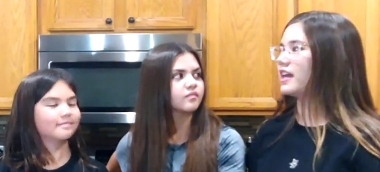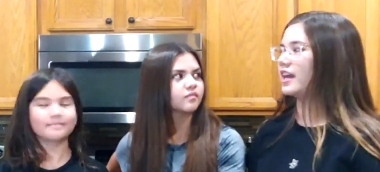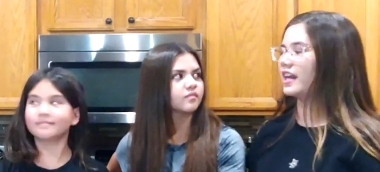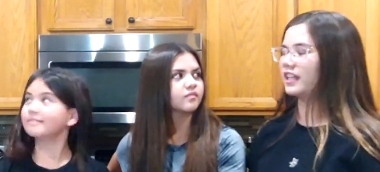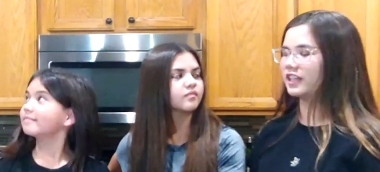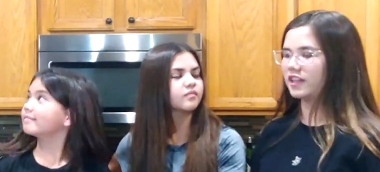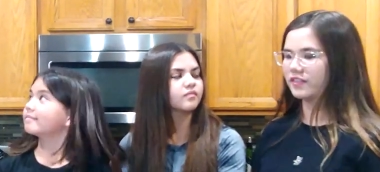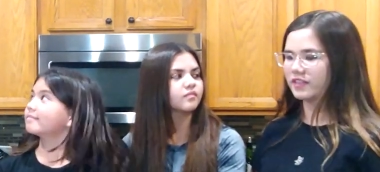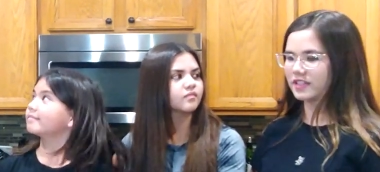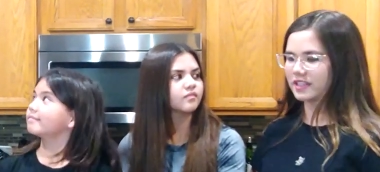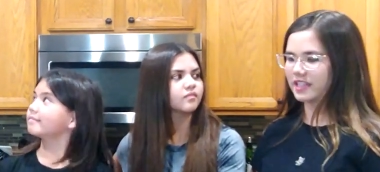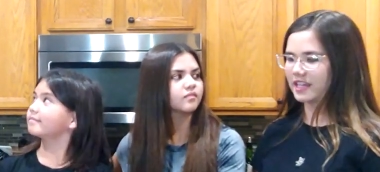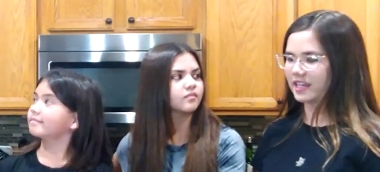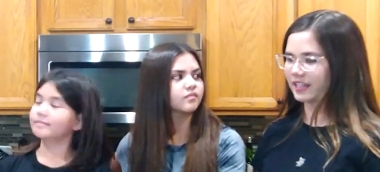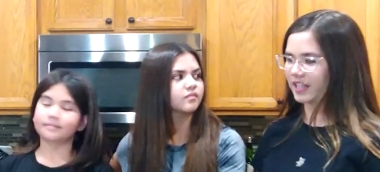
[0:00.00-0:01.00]
Speaker 1: And I love
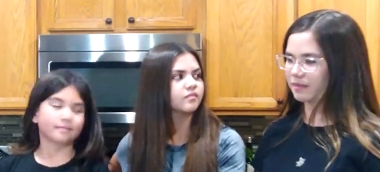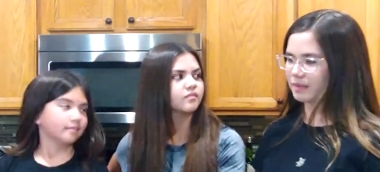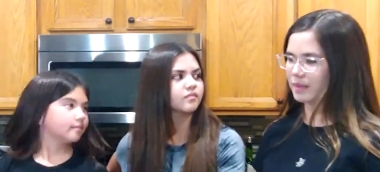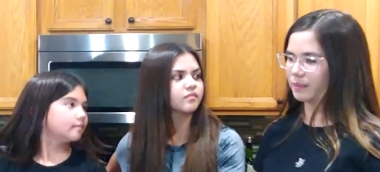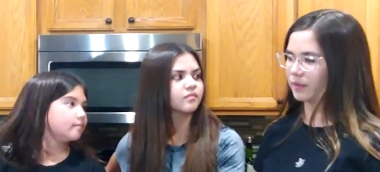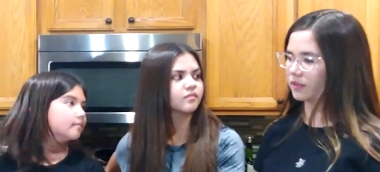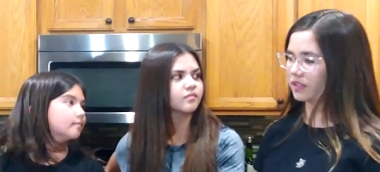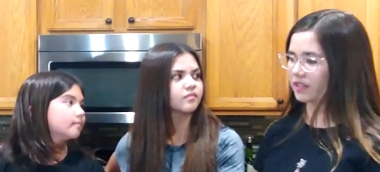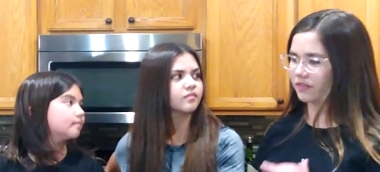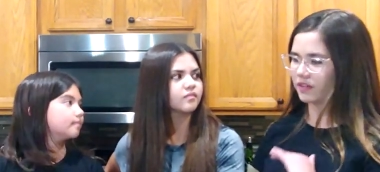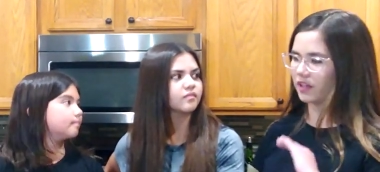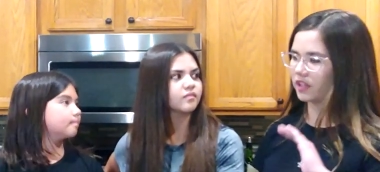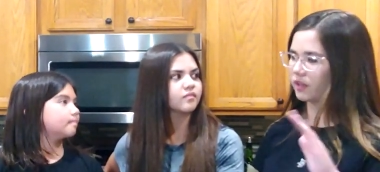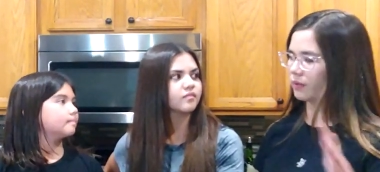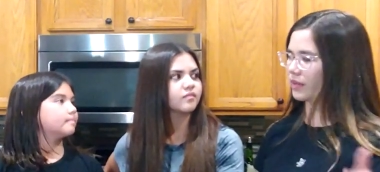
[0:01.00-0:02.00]
seeing like people even
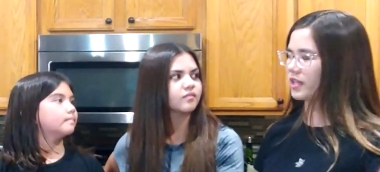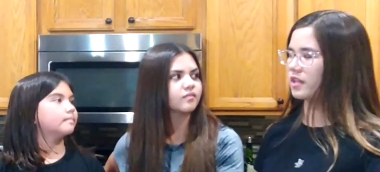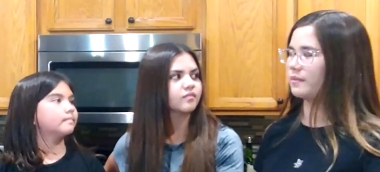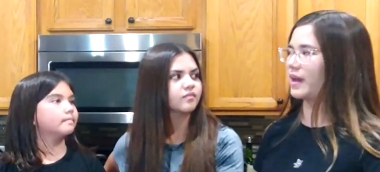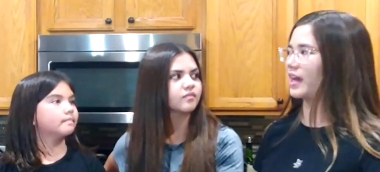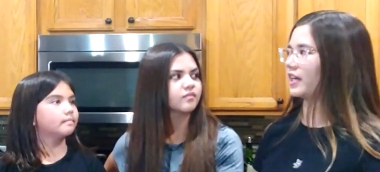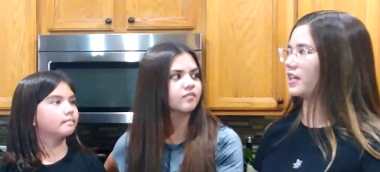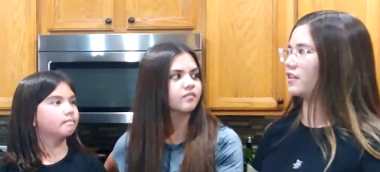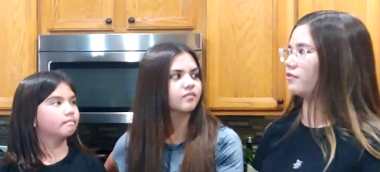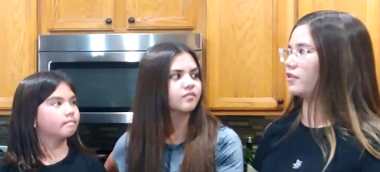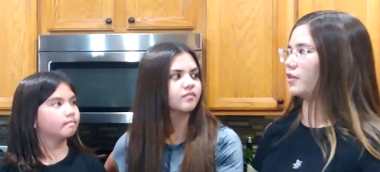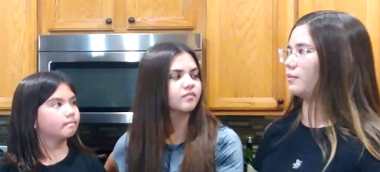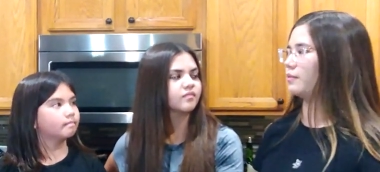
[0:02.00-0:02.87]
all the way to the back of the